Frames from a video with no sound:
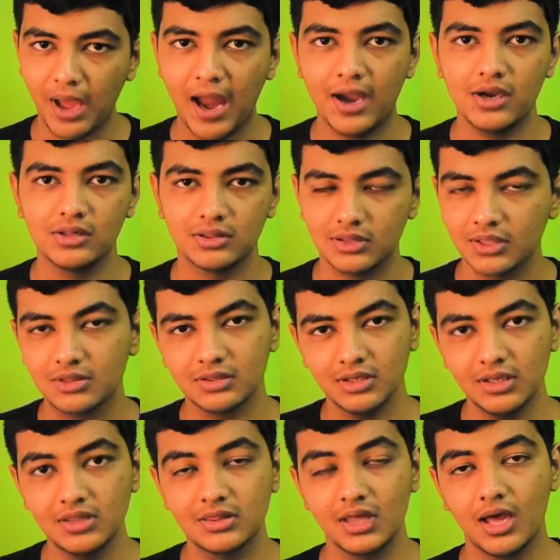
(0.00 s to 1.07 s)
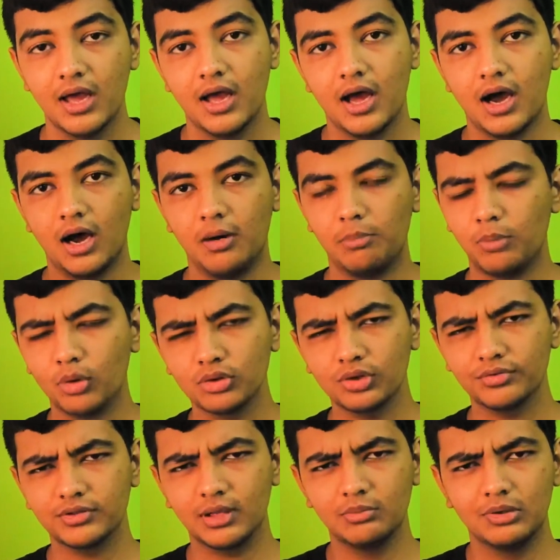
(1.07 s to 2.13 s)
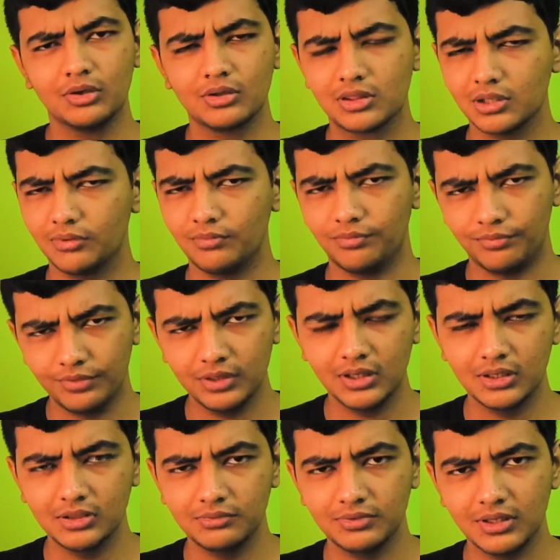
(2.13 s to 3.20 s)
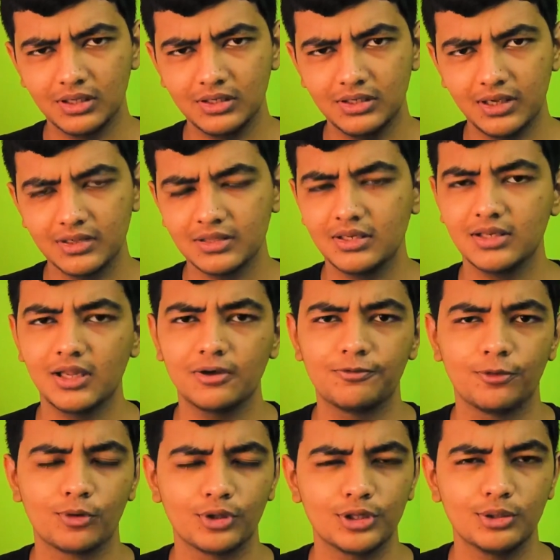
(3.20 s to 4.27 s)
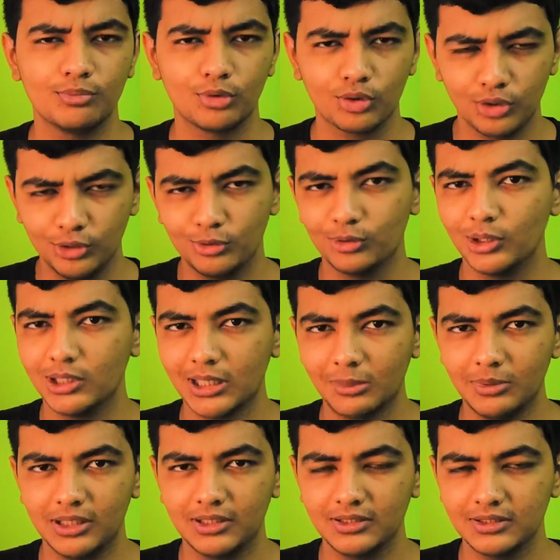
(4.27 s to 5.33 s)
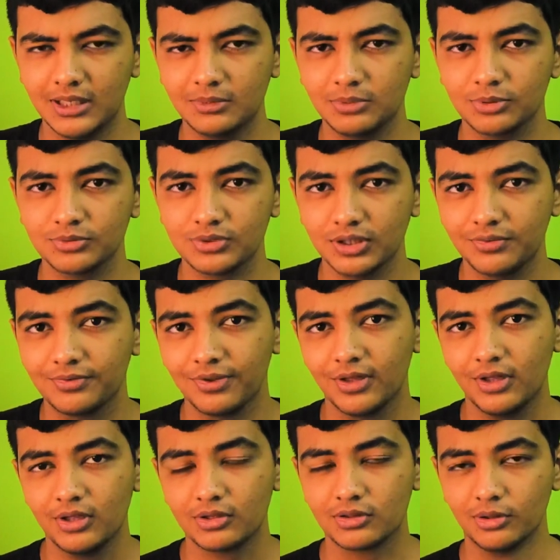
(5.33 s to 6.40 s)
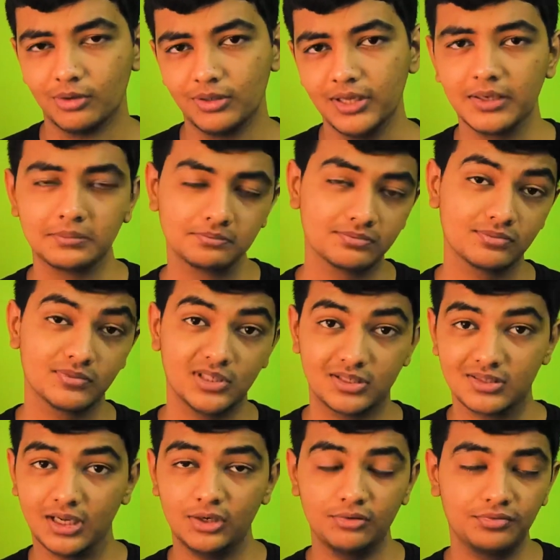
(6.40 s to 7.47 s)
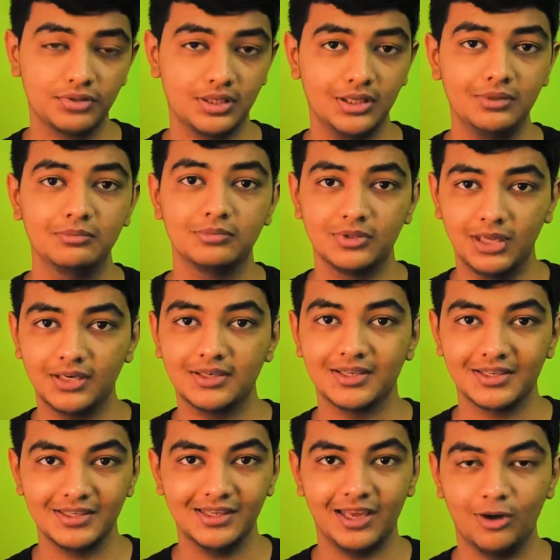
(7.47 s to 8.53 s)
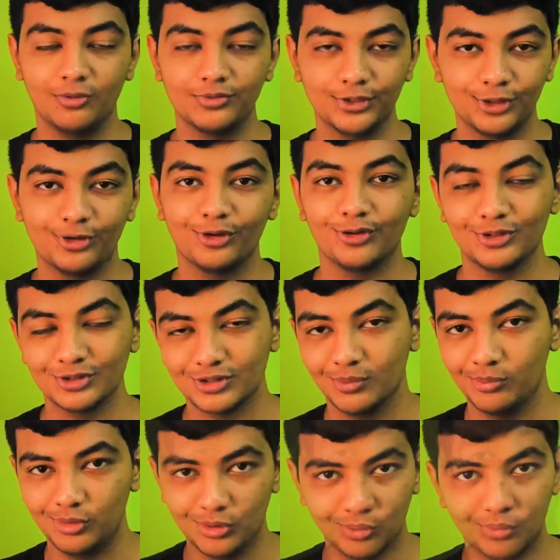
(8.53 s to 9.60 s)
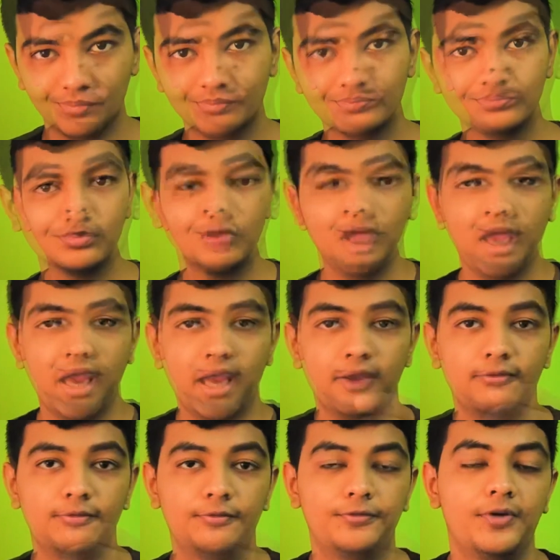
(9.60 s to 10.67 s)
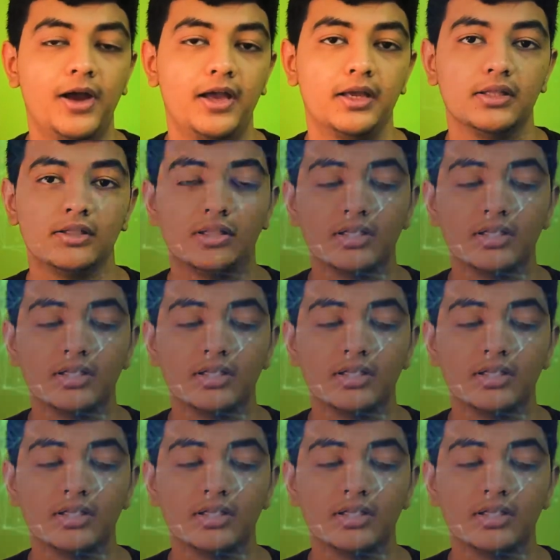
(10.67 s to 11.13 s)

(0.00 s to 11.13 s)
Pad 6 series. Both of them looks really nice, and they are focusing more into the tableting type of stuff. So yeah, it's kind of they are taking care of the ecosystem too. Poco F5.